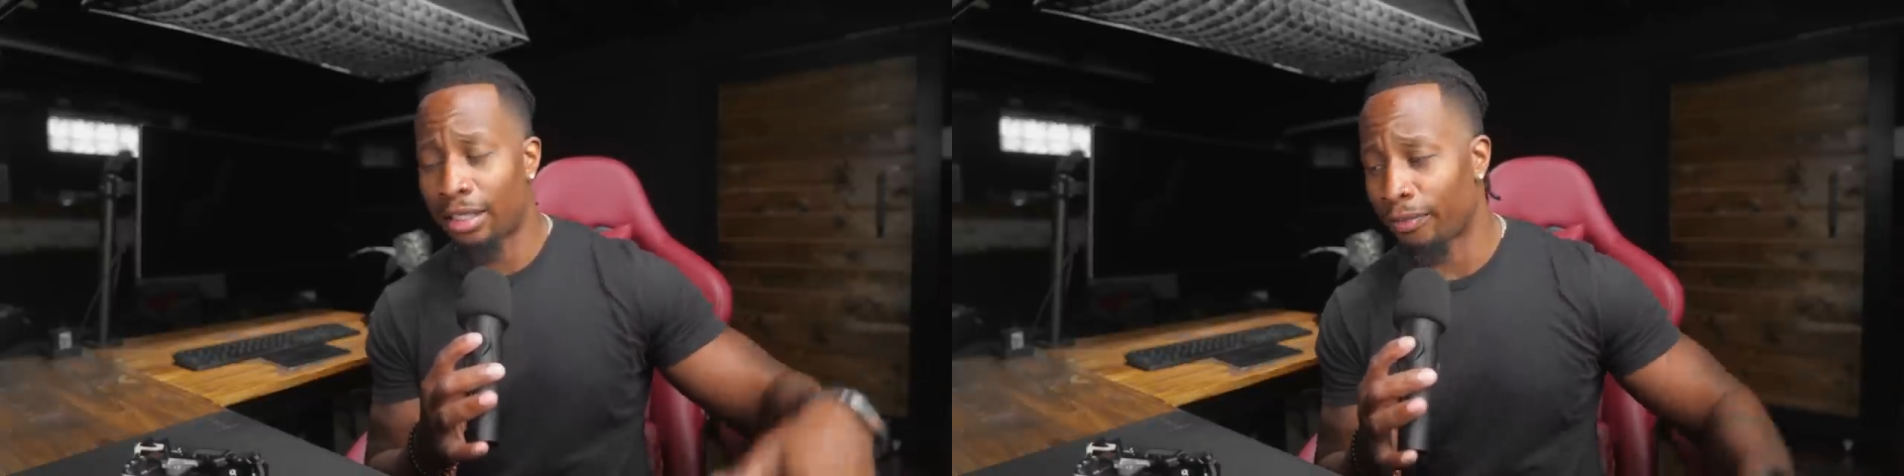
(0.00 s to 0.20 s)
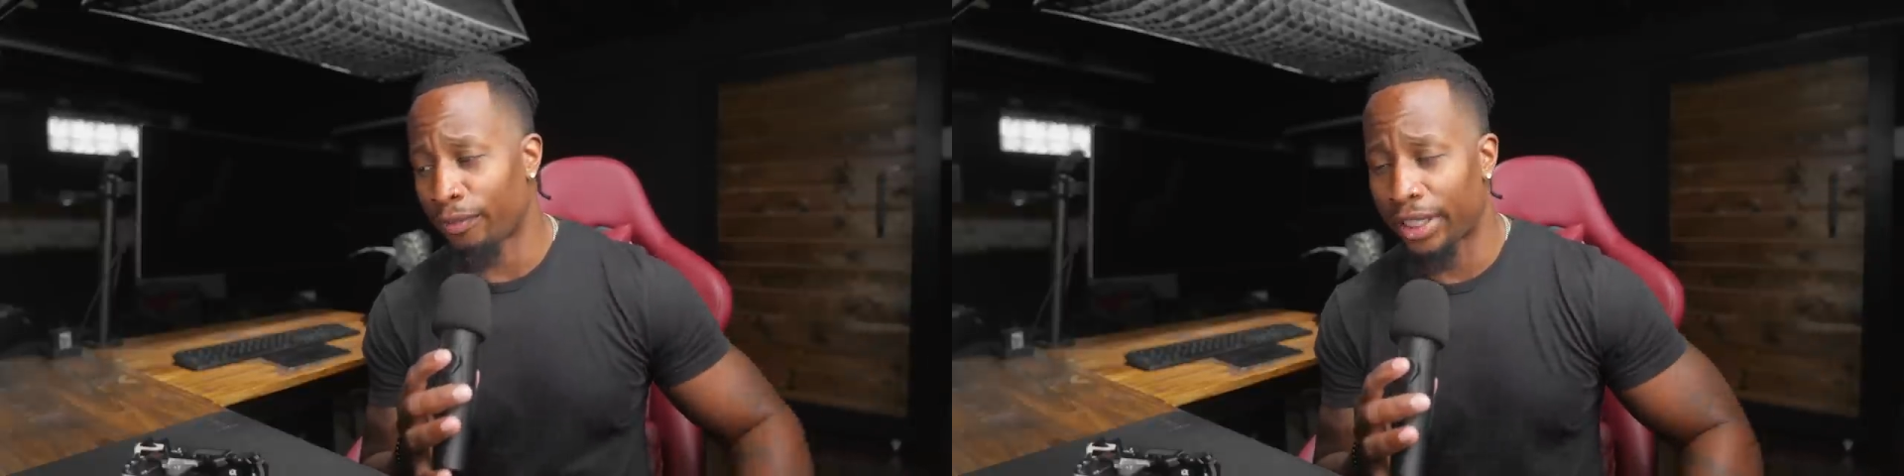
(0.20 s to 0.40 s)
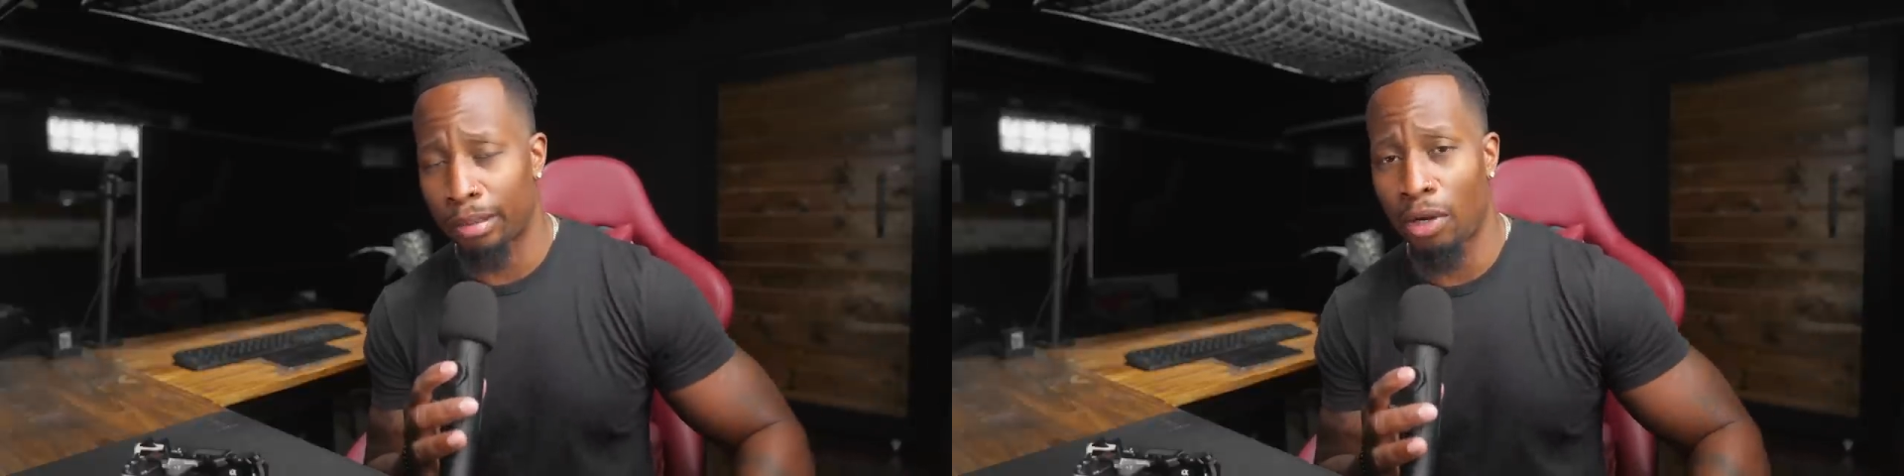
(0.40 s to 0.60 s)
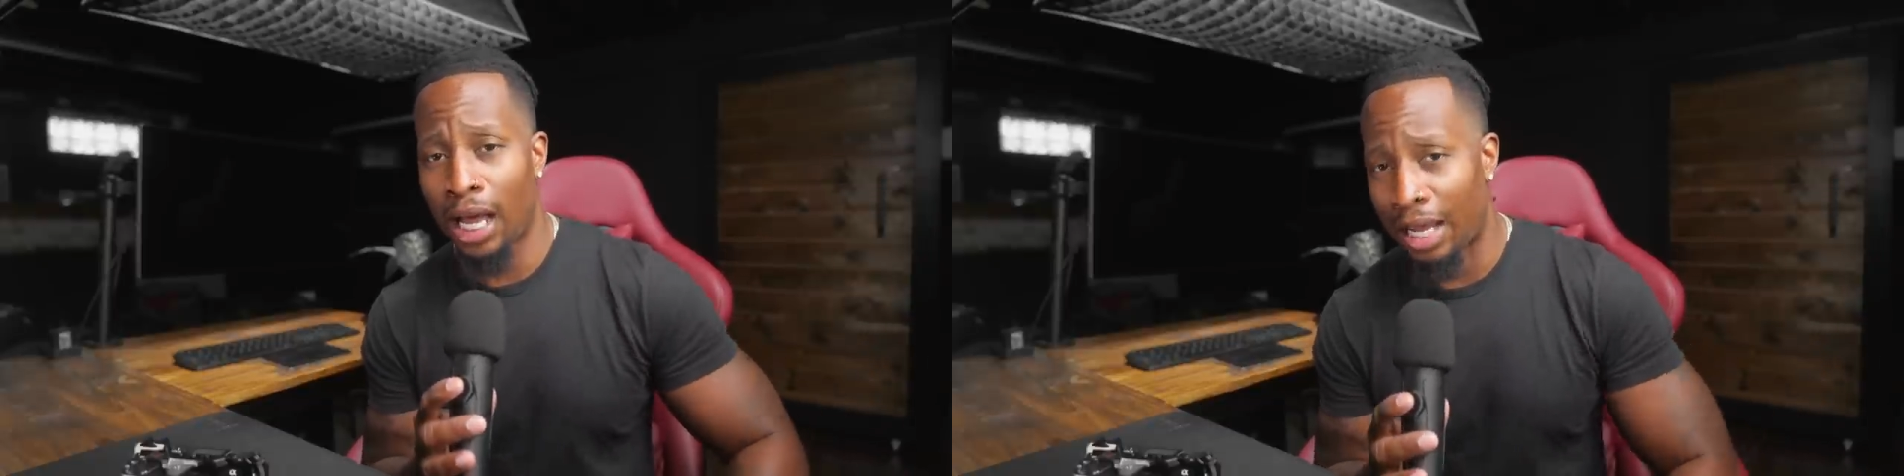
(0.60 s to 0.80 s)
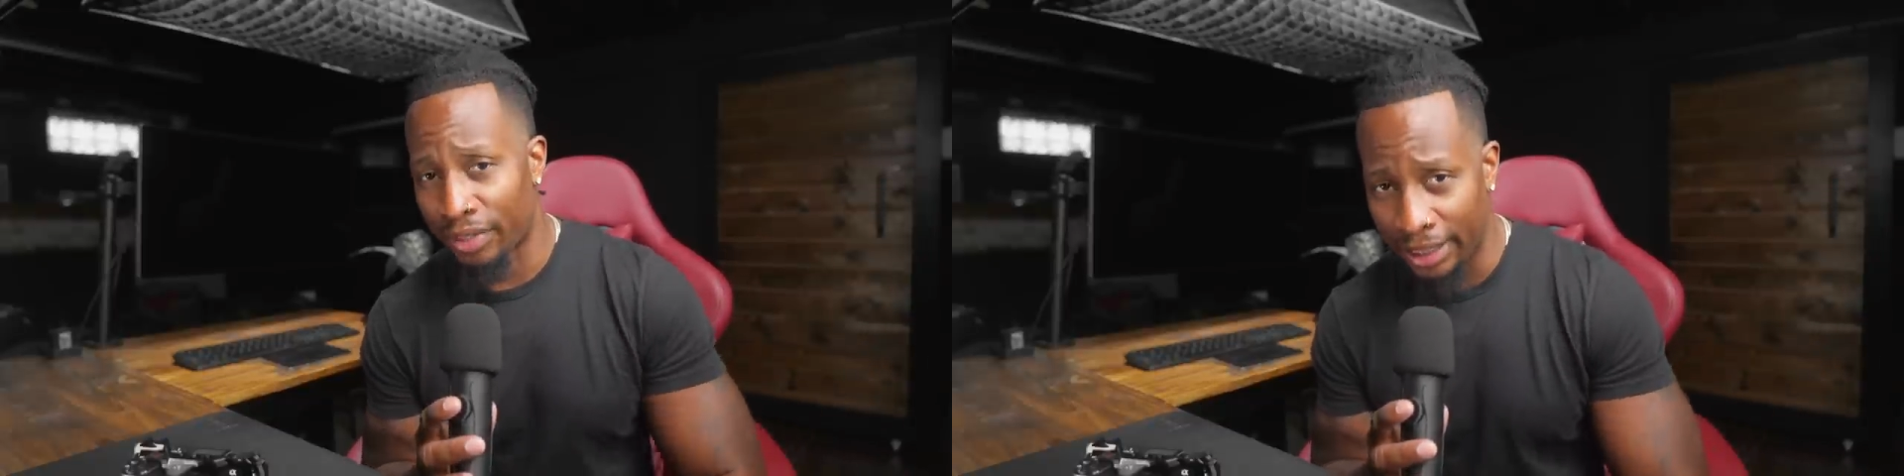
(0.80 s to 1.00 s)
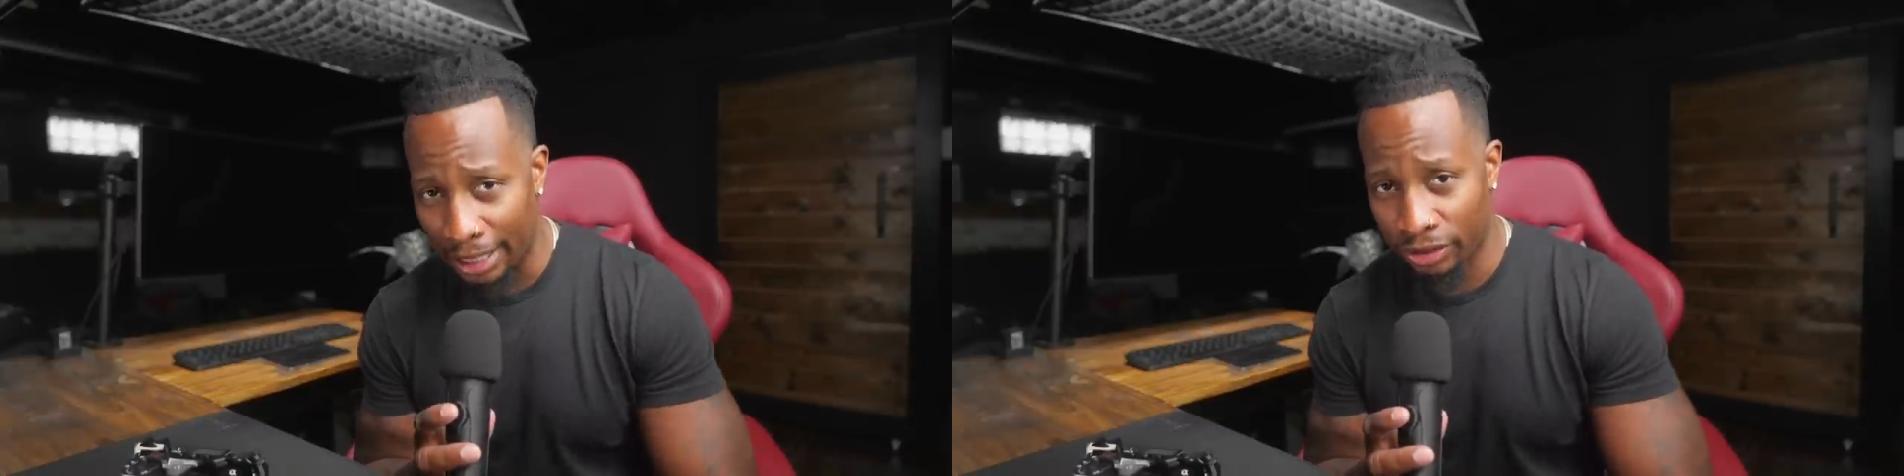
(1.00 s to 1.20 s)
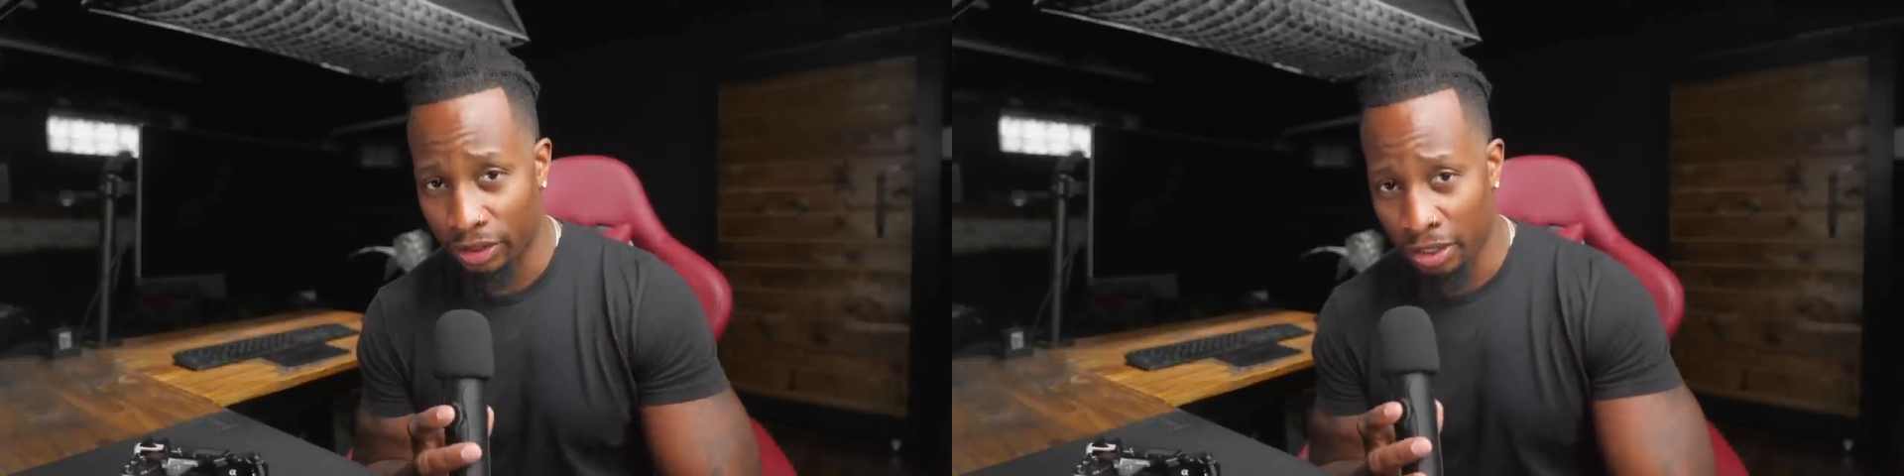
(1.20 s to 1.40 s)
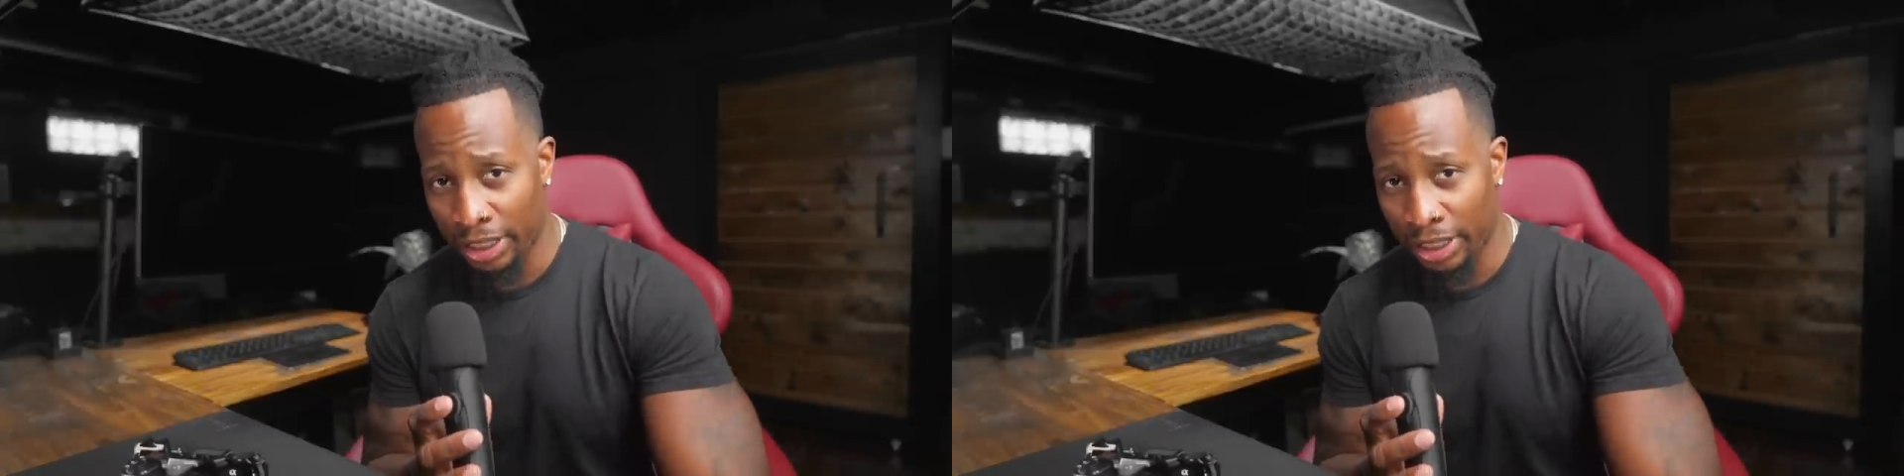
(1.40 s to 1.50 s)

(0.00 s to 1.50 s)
in the freaking Mojave Desert,